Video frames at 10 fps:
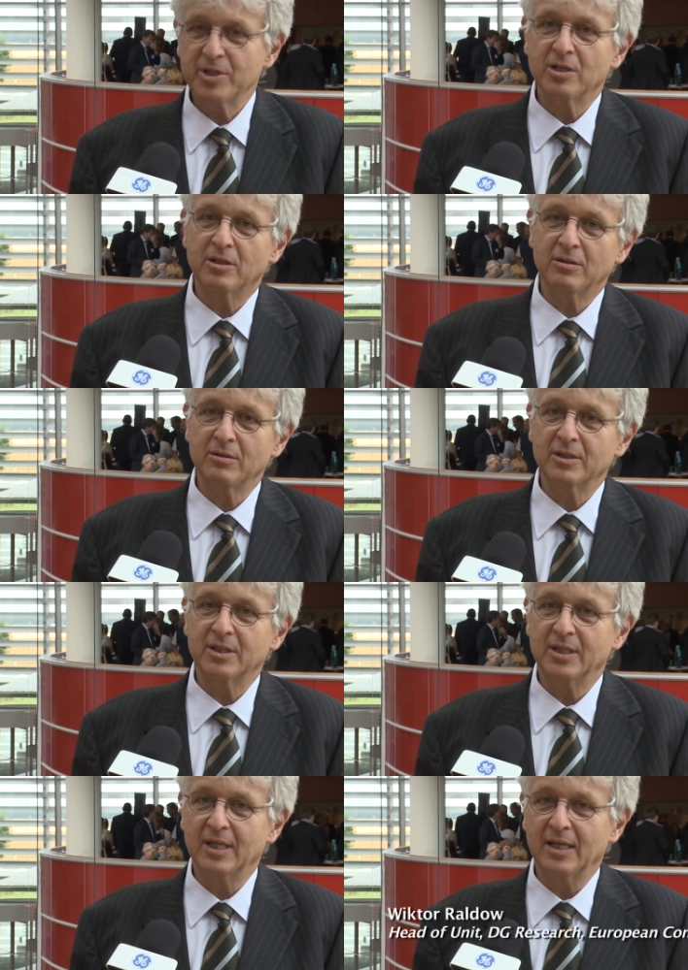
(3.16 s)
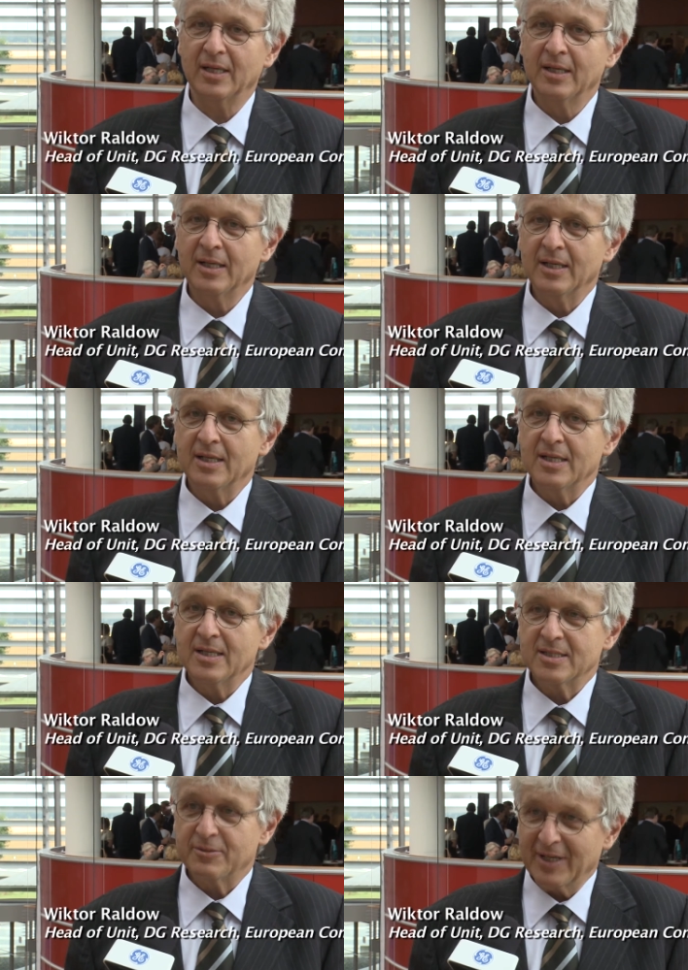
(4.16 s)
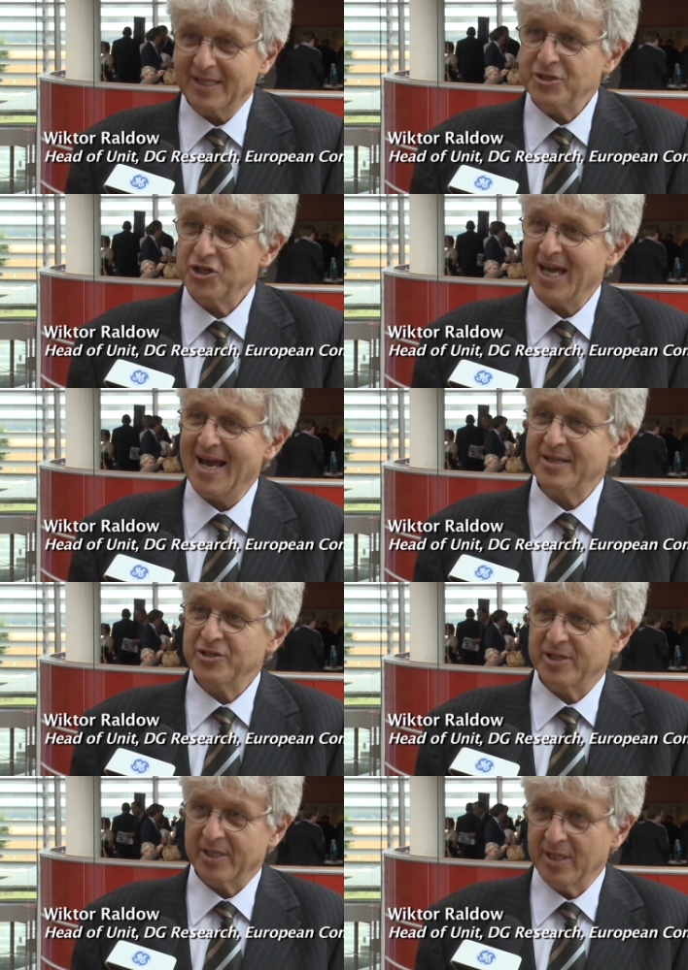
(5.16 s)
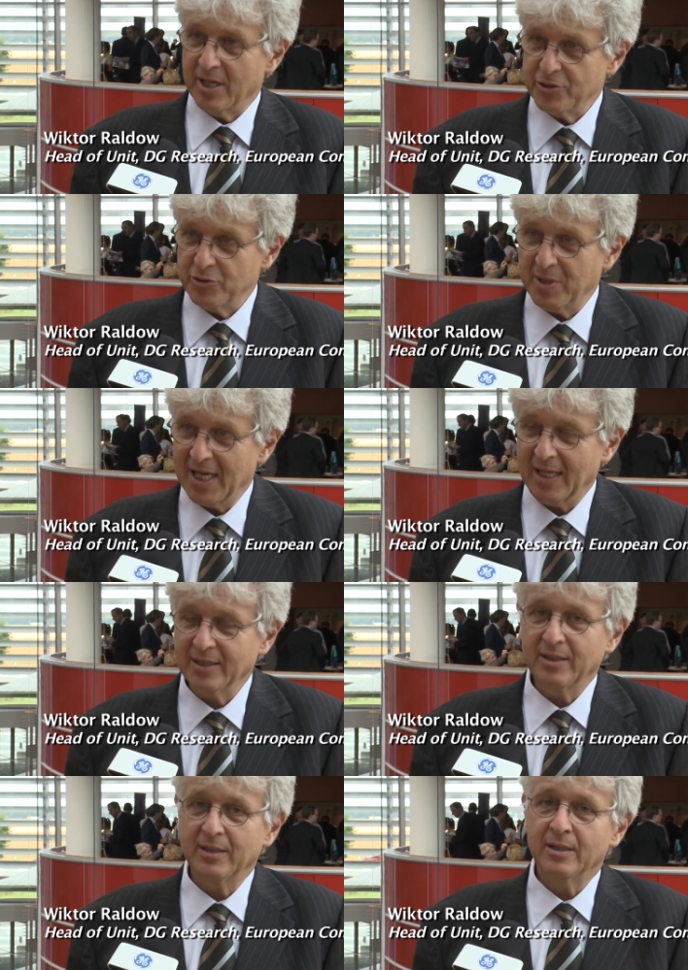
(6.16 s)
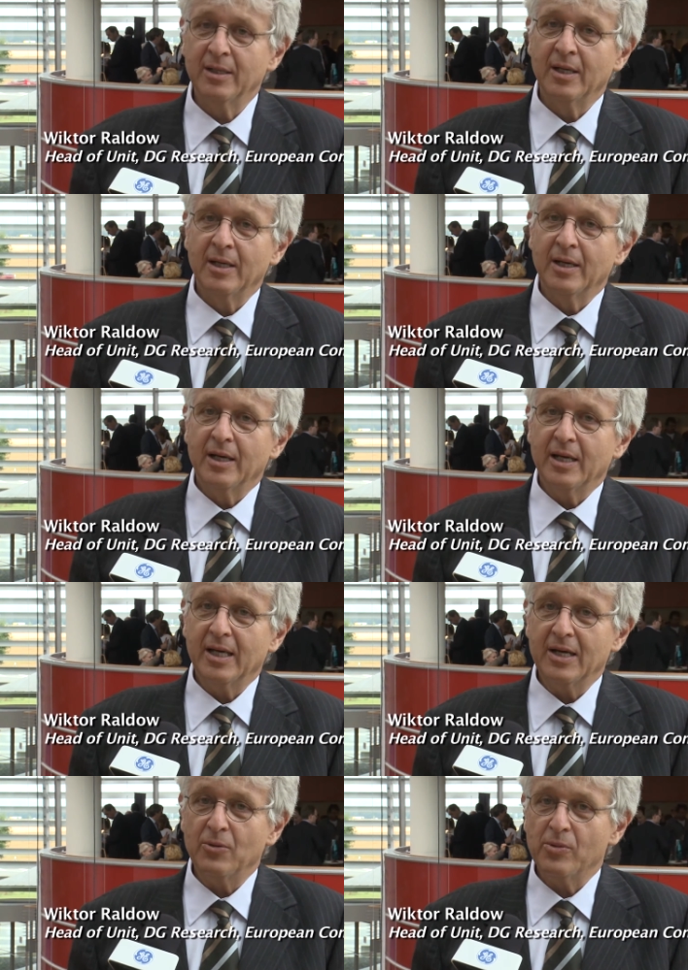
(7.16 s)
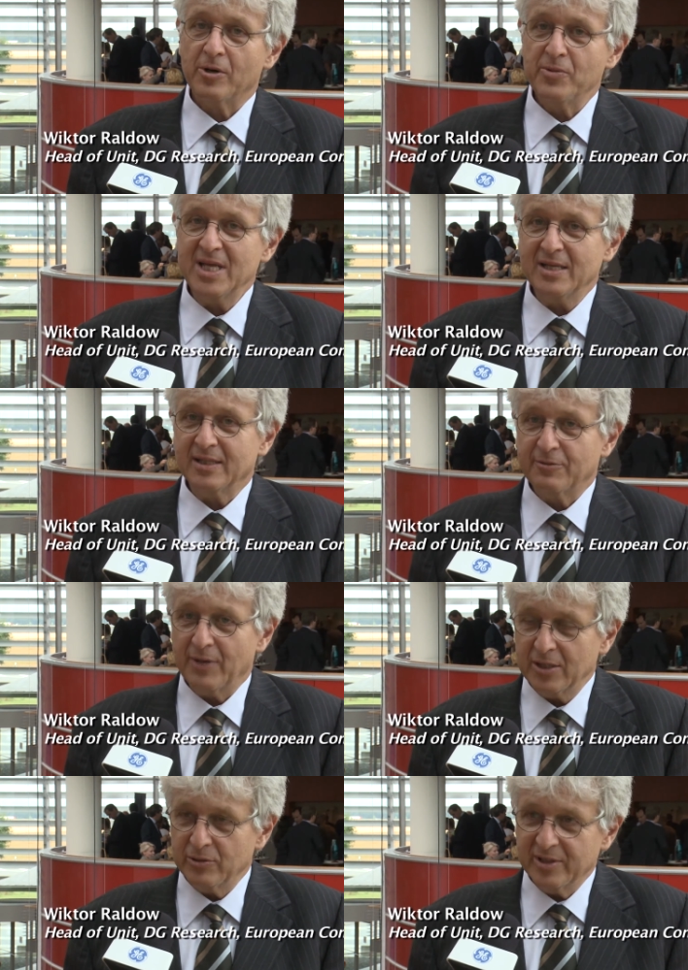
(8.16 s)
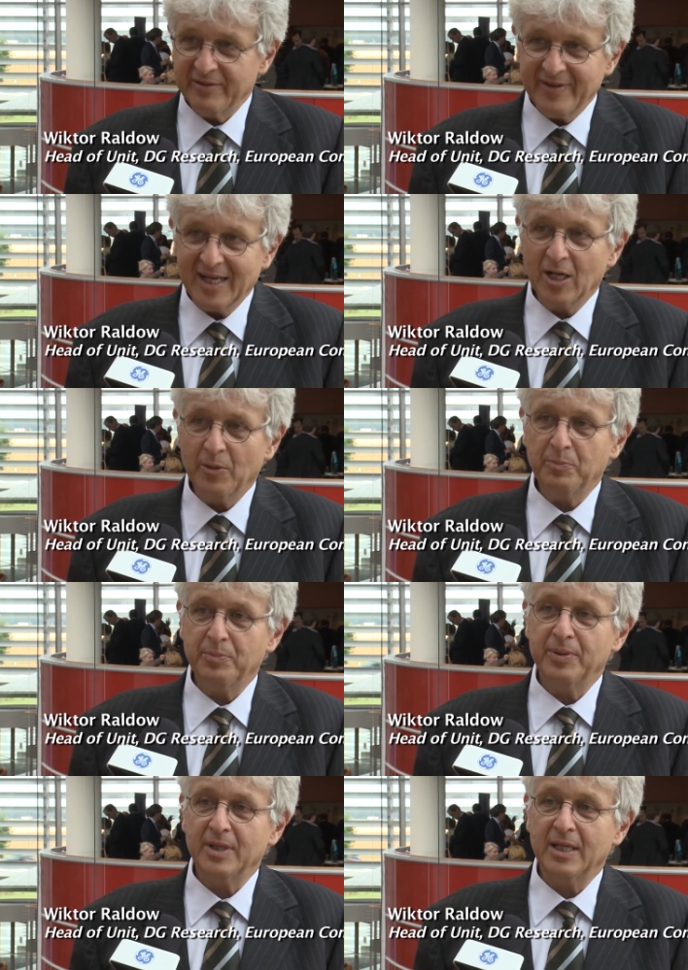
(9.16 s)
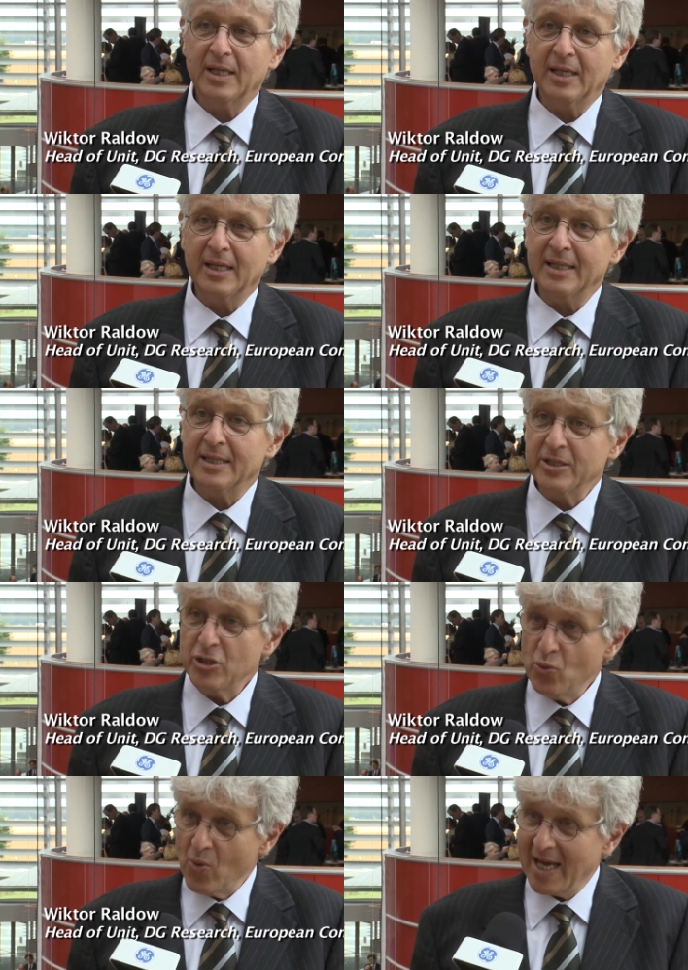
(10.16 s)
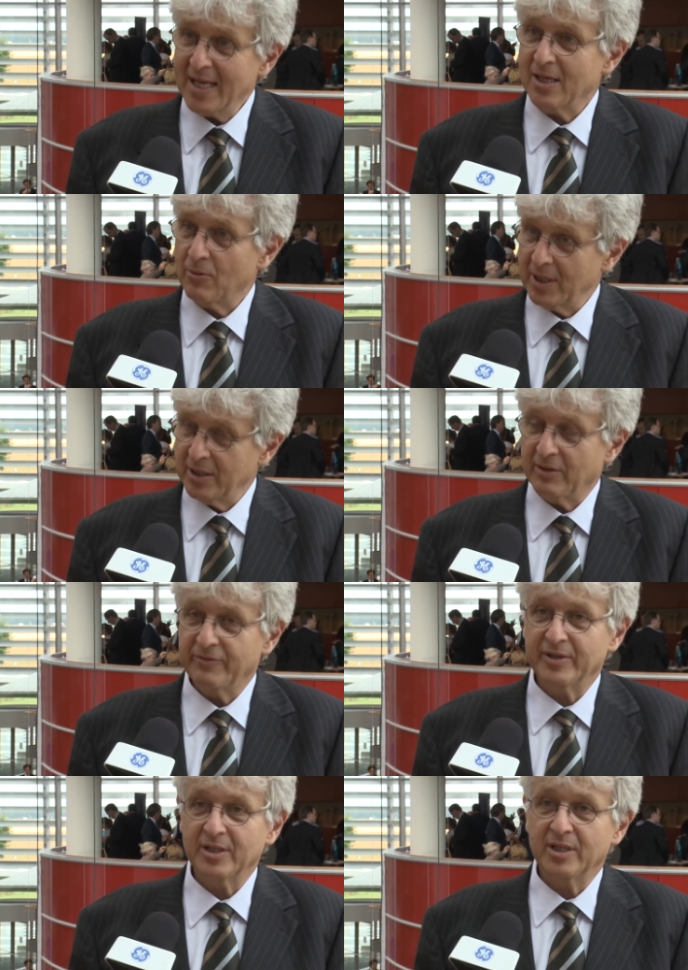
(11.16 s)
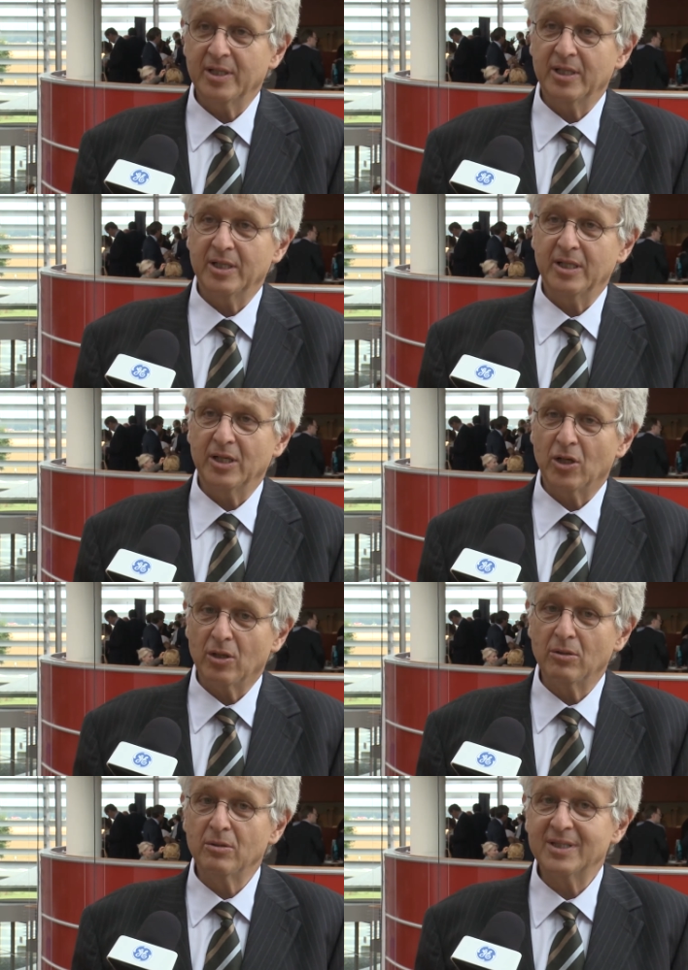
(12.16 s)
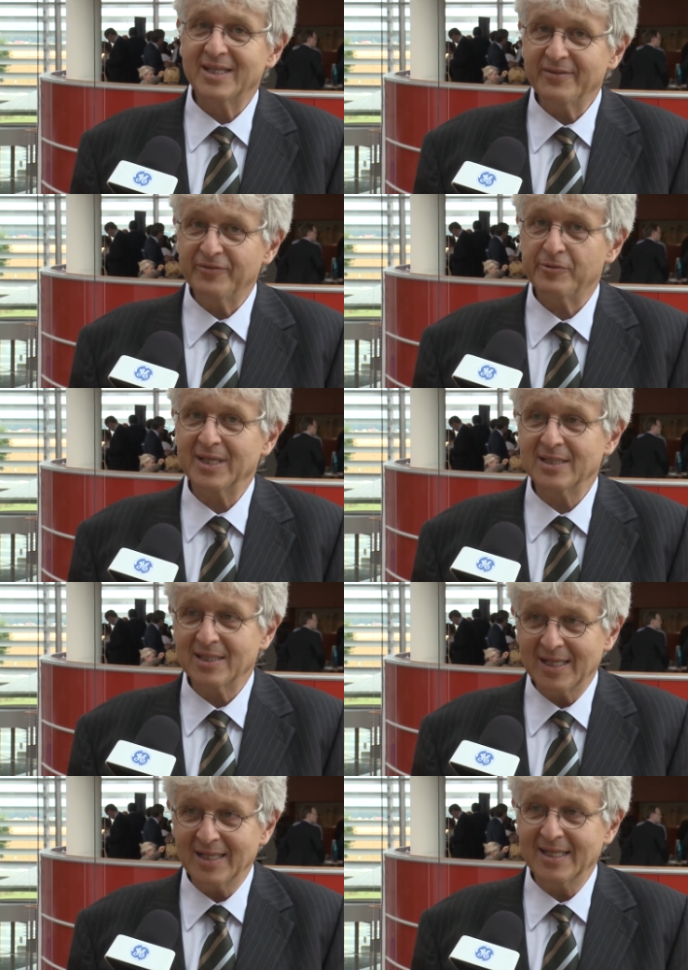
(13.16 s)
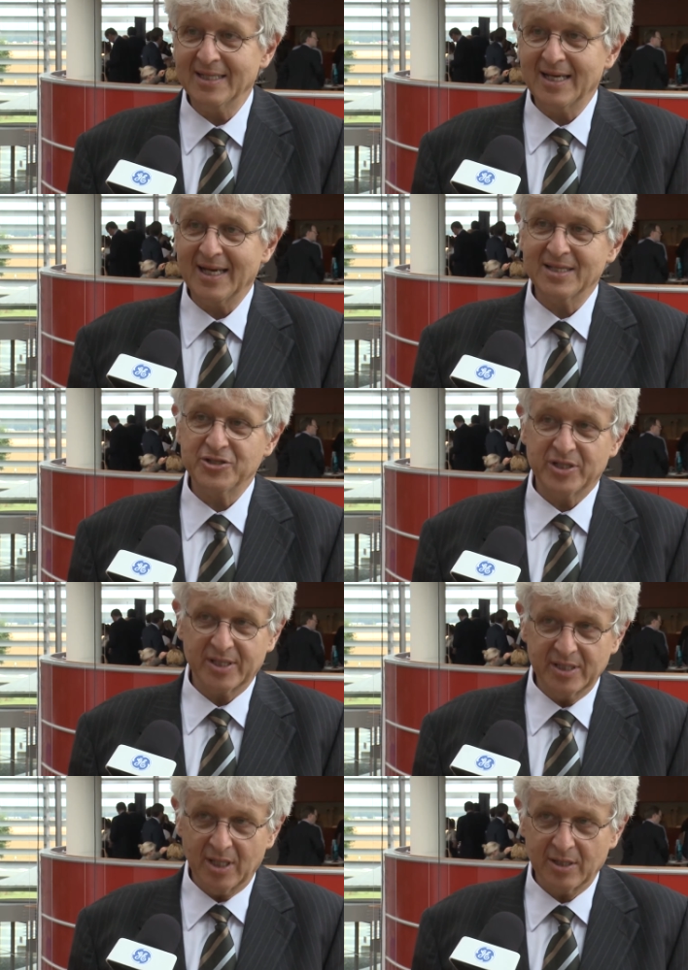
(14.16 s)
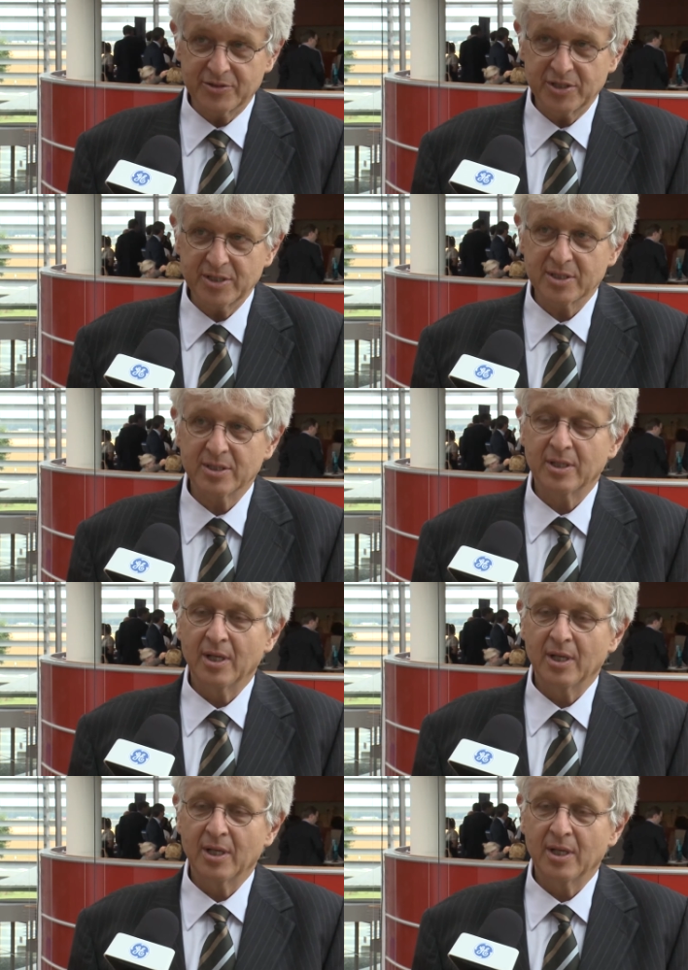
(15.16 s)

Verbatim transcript: we called Strategic Energy Technology Plan, where we try to develop in a new way quite often all different clean energy technologies